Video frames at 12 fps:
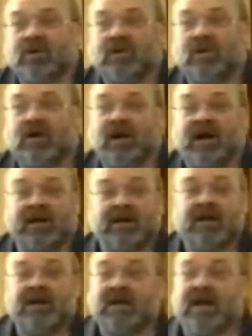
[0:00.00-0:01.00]
All right?
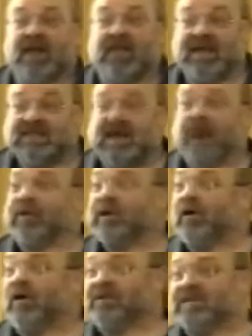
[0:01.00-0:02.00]
And that's how we
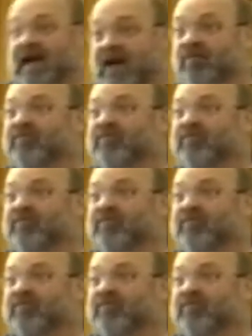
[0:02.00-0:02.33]
got it down from